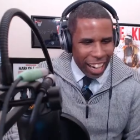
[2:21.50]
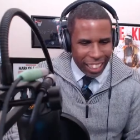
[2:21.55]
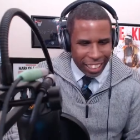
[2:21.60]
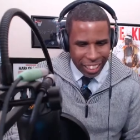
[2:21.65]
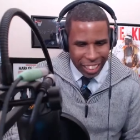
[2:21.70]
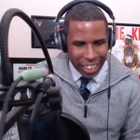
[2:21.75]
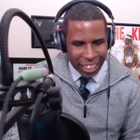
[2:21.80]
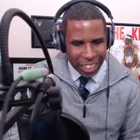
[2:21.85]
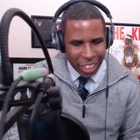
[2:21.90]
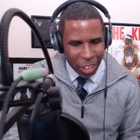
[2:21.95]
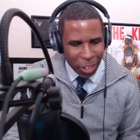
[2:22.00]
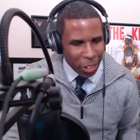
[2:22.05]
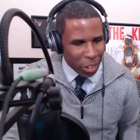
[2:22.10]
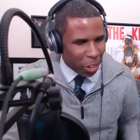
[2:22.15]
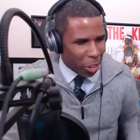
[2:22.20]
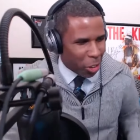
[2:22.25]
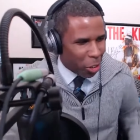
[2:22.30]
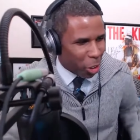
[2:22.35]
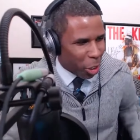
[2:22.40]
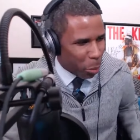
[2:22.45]
so that's on
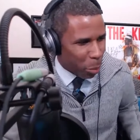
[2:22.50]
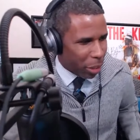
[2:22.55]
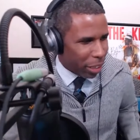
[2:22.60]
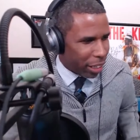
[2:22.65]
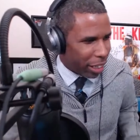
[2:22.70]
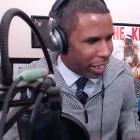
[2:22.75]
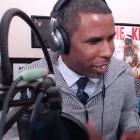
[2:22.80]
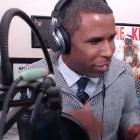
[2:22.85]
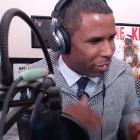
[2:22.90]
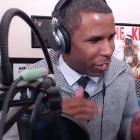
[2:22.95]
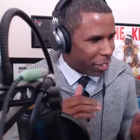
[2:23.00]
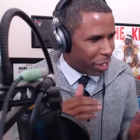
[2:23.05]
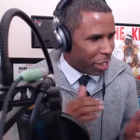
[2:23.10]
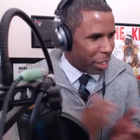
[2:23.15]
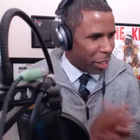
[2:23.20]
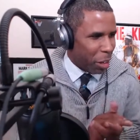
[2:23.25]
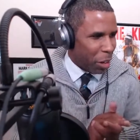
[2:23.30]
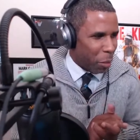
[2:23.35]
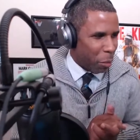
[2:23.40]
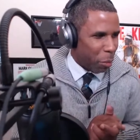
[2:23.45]
the court,
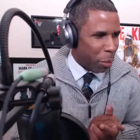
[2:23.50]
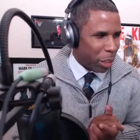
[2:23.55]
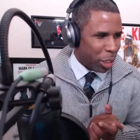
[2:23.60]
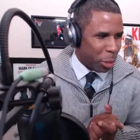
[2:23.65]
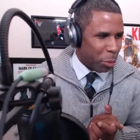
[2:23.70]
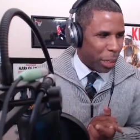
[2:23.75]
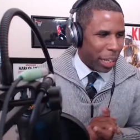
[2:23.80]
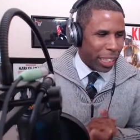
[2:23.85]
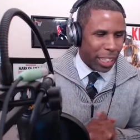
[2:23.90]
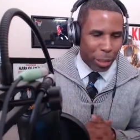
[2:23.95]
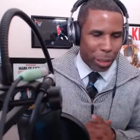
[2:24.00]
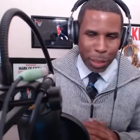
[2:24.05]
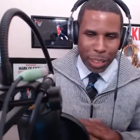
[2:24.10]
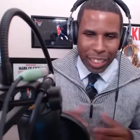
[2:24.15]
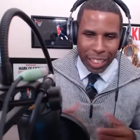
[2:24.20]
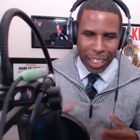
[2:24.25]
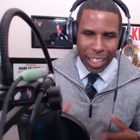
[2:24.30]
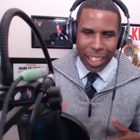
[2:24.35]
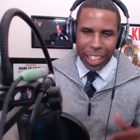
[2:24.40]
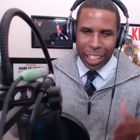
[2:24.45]
but you're about to be
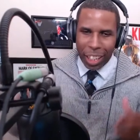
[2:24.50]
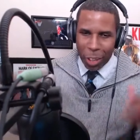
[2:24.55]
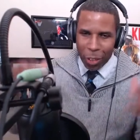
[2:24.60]
done